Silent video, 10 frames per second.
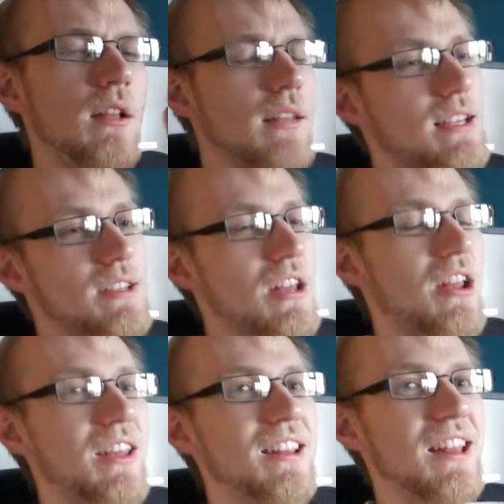That's the
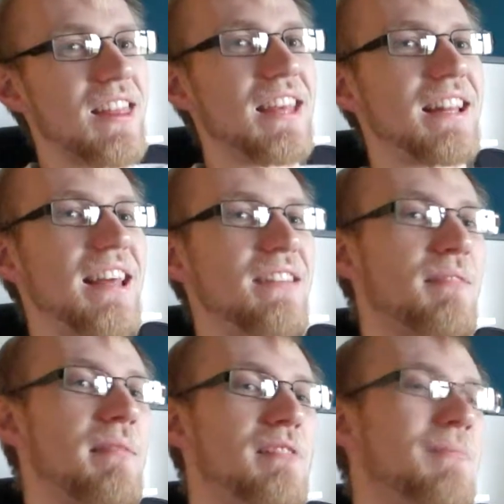thing that
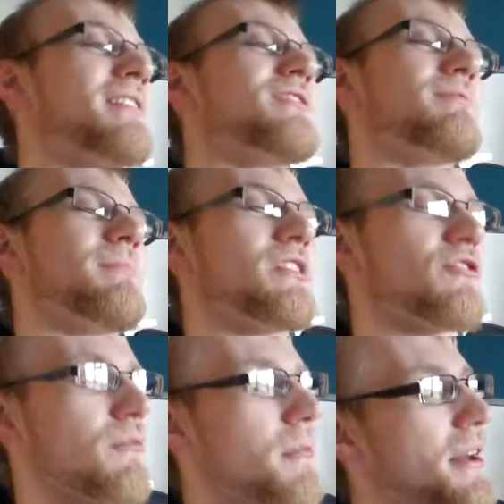makes
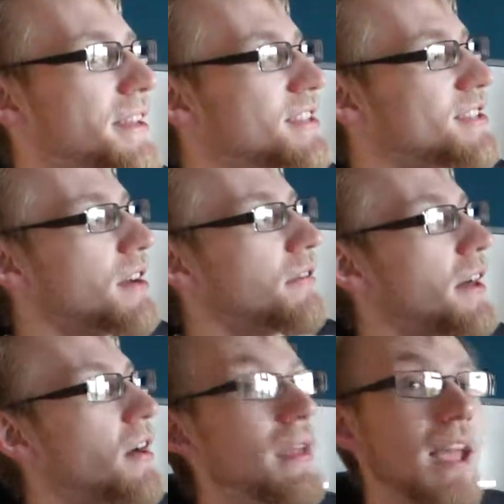you remind yourself, like,
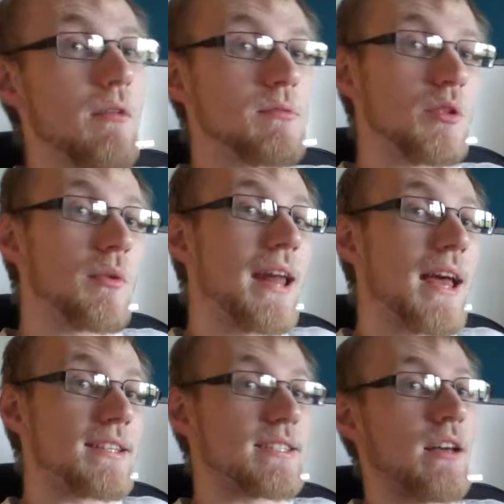oh yeah, I'm still in a
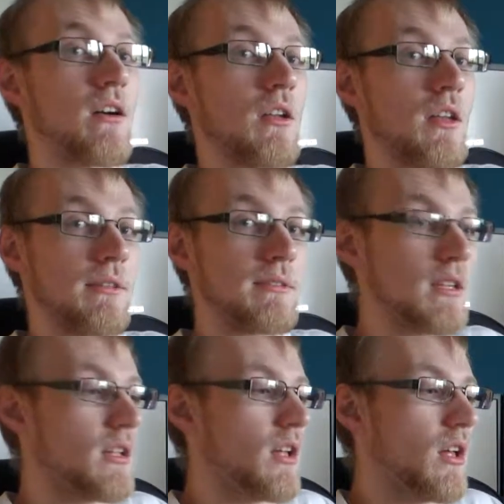headset, aren't
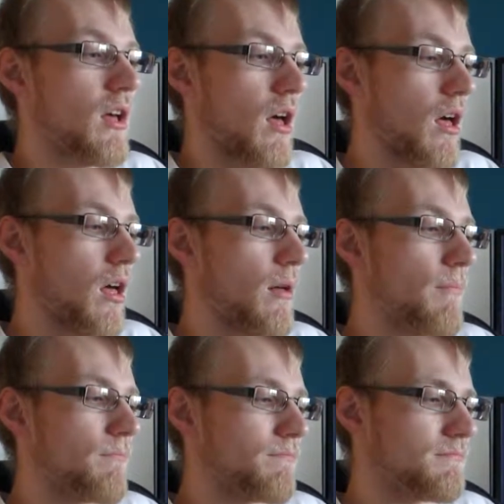
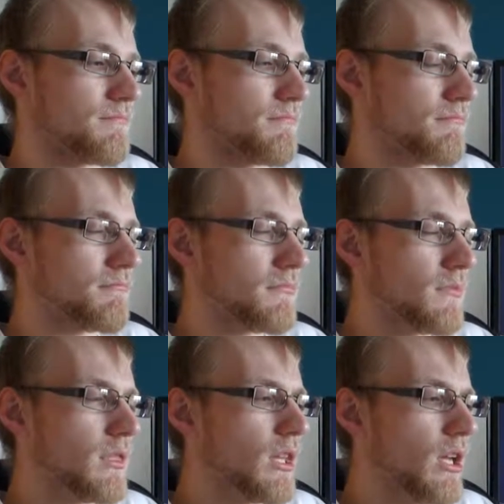I?
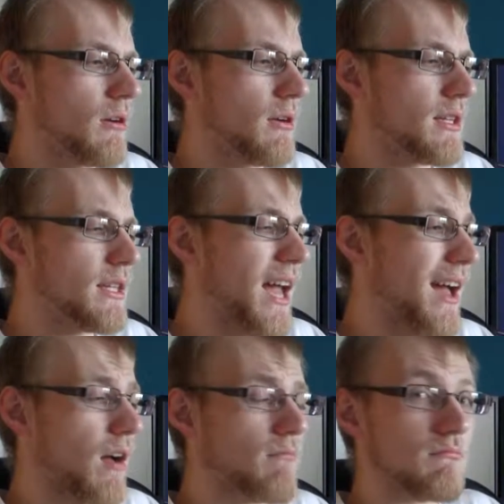
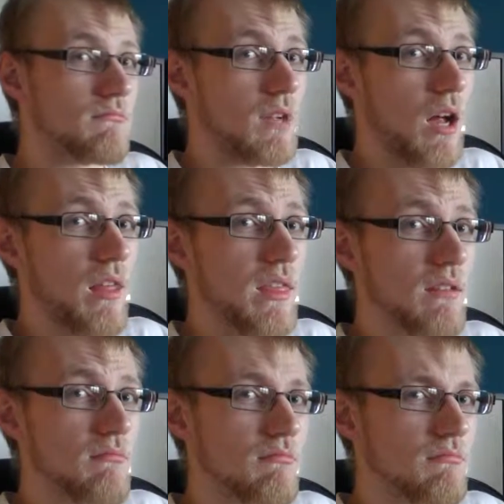yeah, I
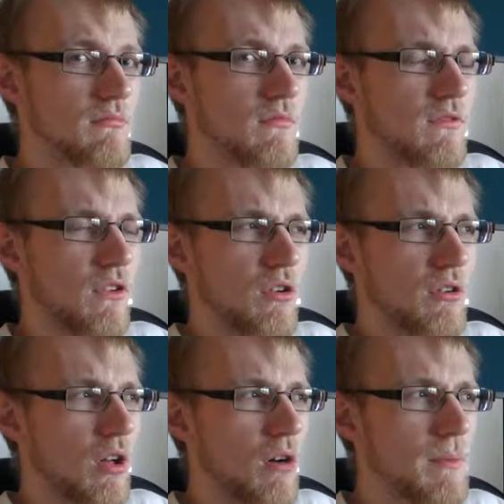think for a
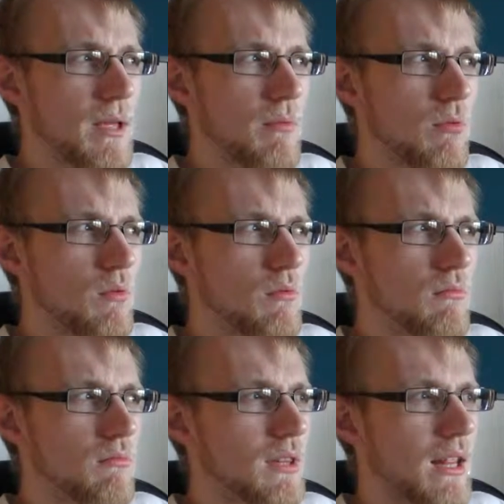lot of people,
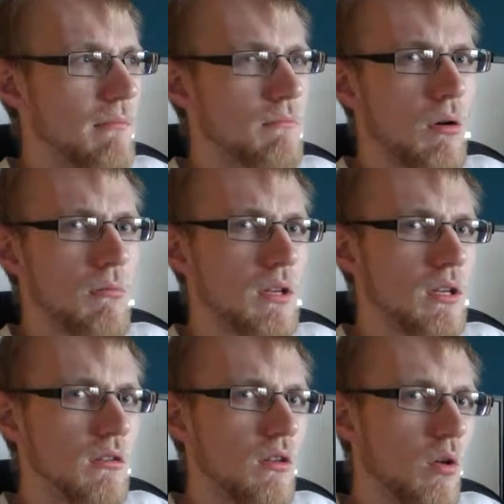they're probably
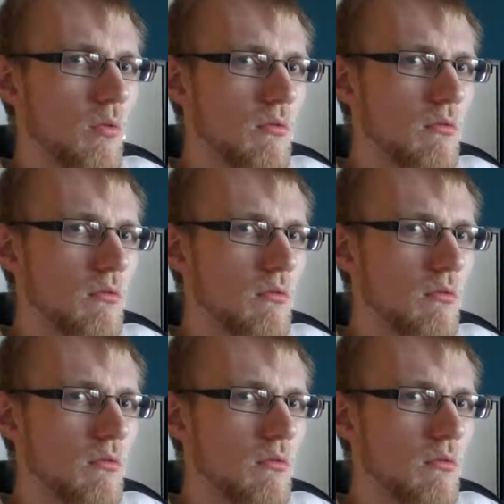not.